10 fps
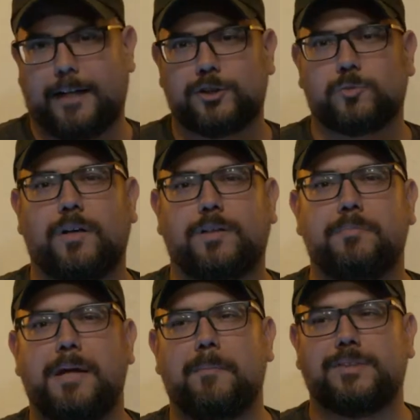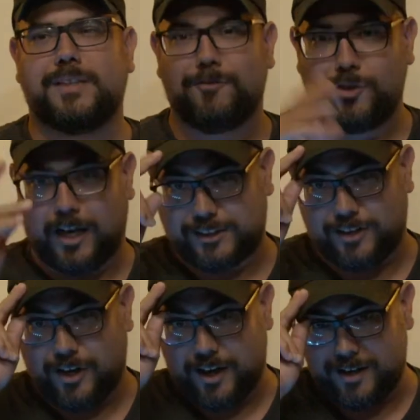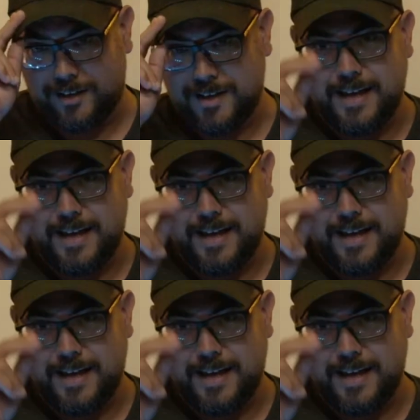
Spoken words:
I just to be able to give you guys a nod,